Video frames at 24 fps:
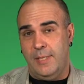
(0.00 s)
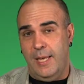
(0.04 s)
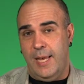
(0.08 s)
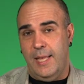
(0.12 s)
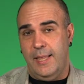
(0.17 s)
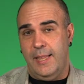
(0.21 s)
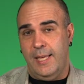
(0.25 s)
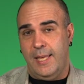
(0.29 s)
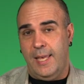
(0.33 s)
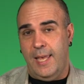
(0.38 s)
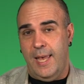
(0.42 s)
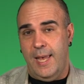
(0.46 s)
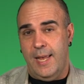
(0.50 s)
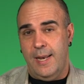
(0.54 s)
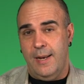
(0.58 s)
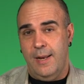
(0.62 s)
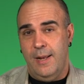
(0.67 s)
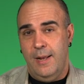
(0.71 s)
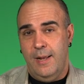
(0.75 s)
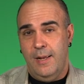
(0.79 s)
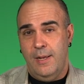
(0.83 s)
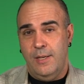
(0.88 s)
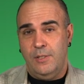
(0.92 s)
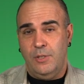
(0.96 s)
in the kit,
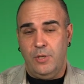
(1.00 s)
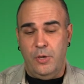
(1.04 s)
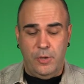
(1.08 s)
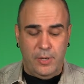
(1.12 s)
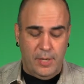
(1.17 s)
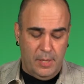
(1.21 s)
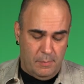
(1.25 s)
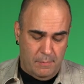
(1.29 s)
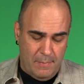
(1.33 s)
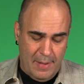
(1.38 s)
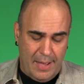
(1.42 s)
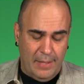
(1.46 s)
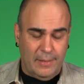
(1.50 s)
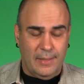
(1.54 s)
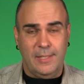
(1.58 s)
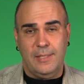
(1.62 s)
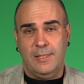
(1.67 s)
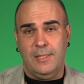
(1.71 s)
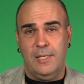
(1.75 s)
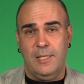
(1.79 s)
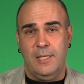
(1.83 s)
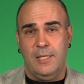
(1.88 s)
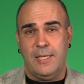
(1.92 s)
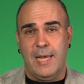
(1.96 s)
so you can mount this
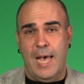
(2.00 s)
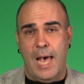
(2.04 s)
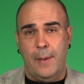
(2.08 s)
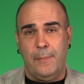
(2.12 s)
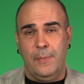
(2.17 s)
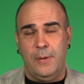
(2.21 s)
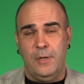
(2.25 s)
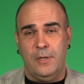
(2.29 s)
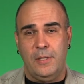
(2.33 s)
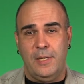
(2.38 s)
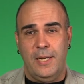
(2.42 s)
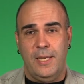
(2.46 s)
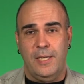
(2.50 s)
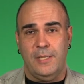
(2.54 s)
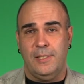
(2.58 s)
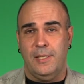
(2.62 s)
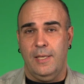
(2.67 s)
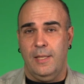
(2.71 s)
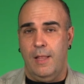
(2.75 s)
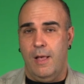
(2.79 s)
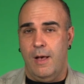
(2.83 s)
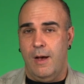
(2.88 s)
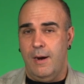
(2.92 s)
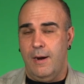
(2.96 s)
to the top of your
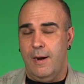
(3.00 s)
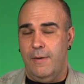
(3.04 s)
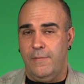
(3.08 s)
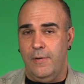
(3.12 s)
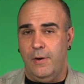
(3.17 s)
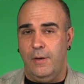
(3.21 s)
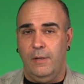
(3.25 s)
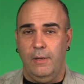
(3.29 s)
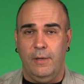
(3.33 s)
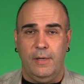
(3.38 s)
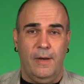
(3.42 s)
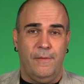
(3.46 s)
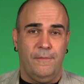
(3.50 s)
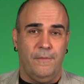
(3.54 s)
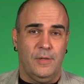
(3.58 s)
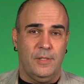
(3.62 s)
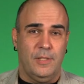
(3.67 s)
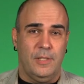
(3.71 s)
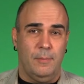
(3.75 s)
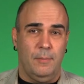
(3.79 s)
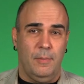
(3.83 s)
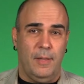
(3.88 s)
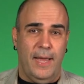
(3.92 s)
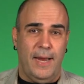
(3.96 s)
DSLR if you're looking for
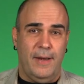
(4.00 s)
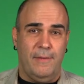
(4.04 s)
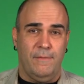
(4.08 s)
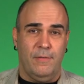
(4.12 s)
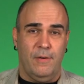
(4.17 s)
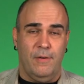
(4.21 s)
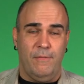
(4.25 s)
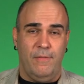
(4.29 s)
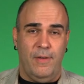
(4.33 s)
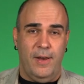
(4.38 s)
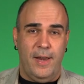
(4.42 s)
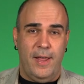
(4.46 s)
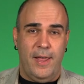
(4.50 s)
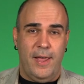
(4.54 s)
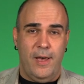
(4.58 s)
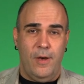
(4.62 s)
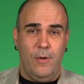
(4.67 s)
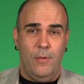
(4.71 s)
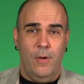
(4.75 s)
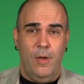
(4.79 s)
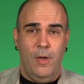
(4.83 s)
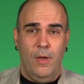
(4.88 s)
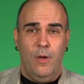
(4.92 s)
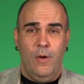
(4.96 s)
some light for video